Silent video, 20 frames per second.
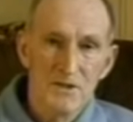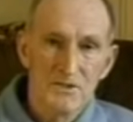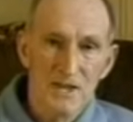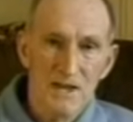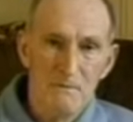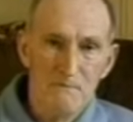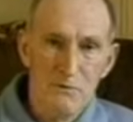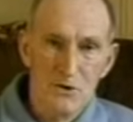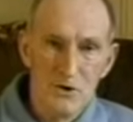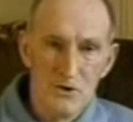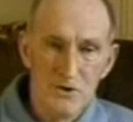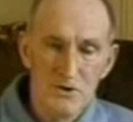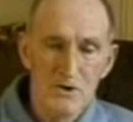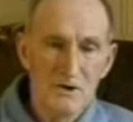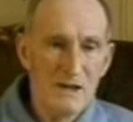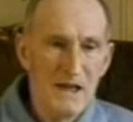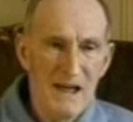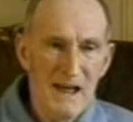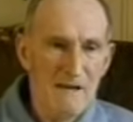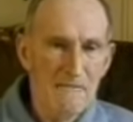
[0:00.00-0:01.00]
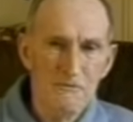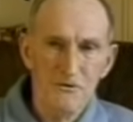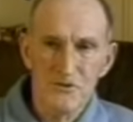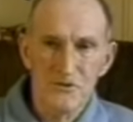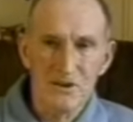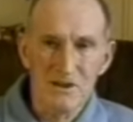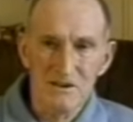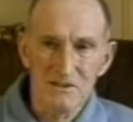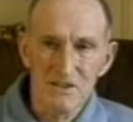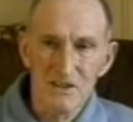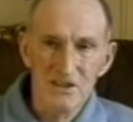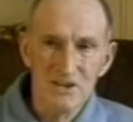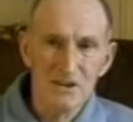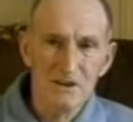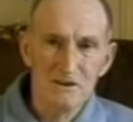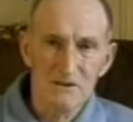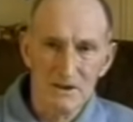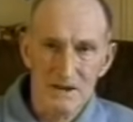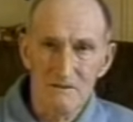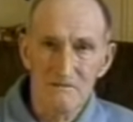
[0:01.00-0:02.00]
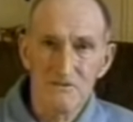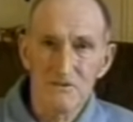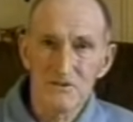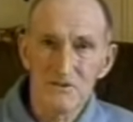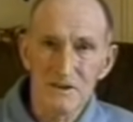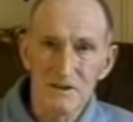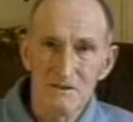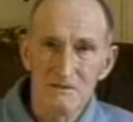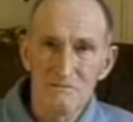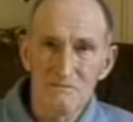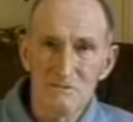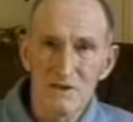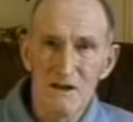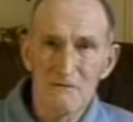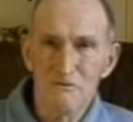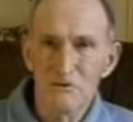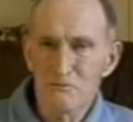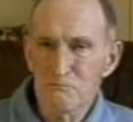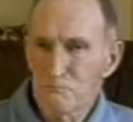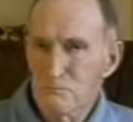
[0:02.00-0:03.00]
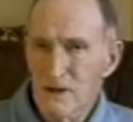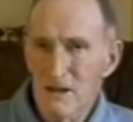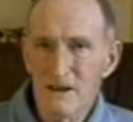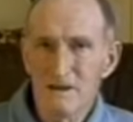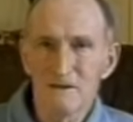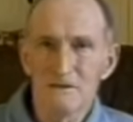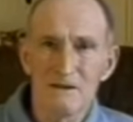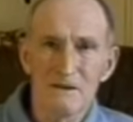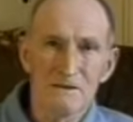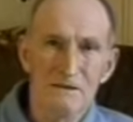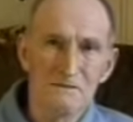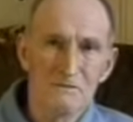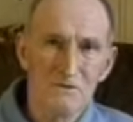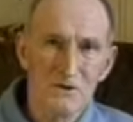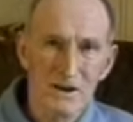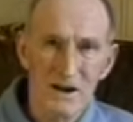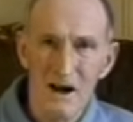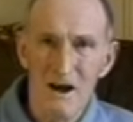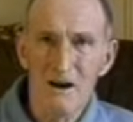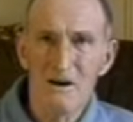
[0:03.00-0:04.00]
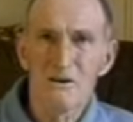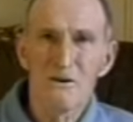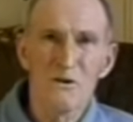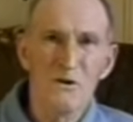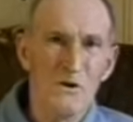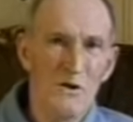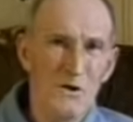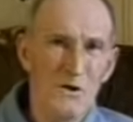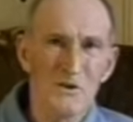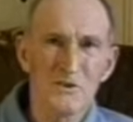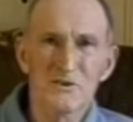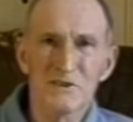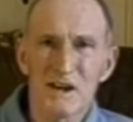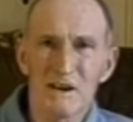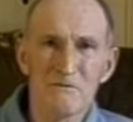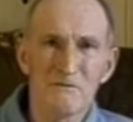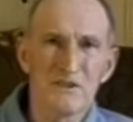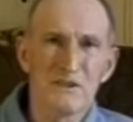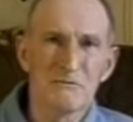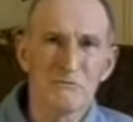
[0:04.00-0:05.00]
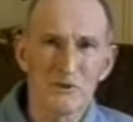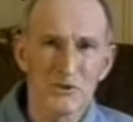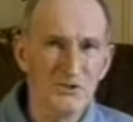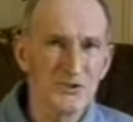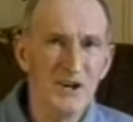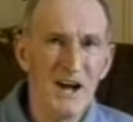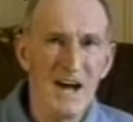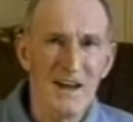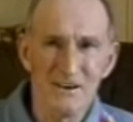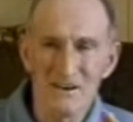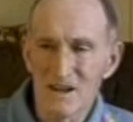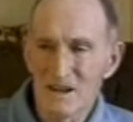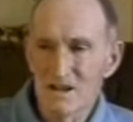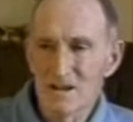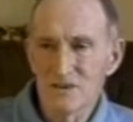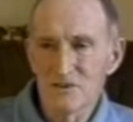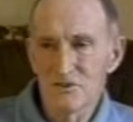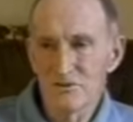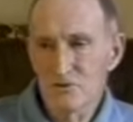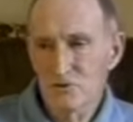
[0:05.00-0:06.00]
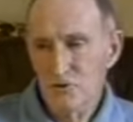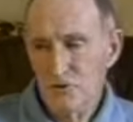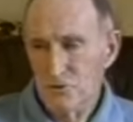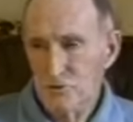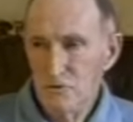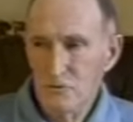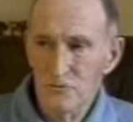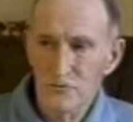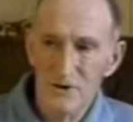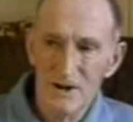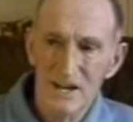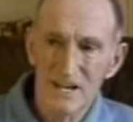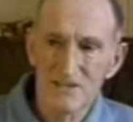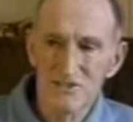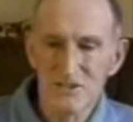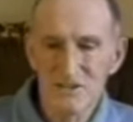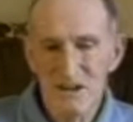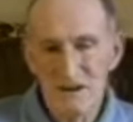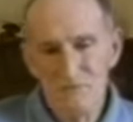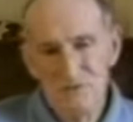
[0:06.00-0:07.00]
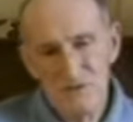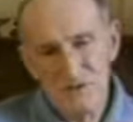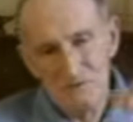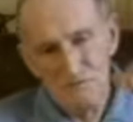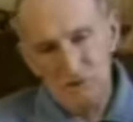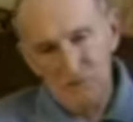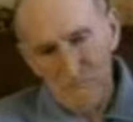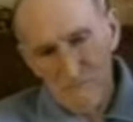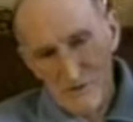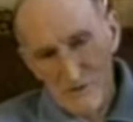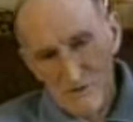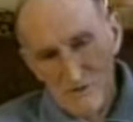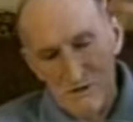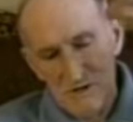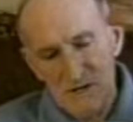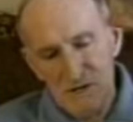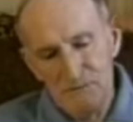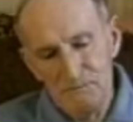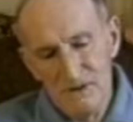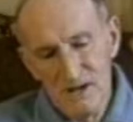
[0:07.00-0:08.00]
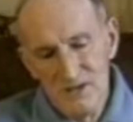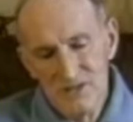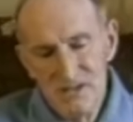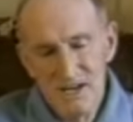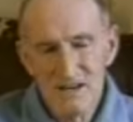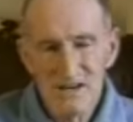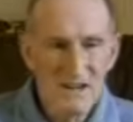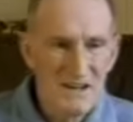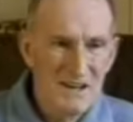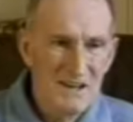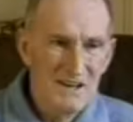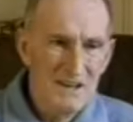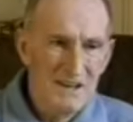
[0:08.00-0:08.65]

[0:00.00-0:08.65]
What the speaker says: They burned everything, and they killed everything. Every pig, cow, horse, everything was shot. You'd go through France, and everything would be turned up like that.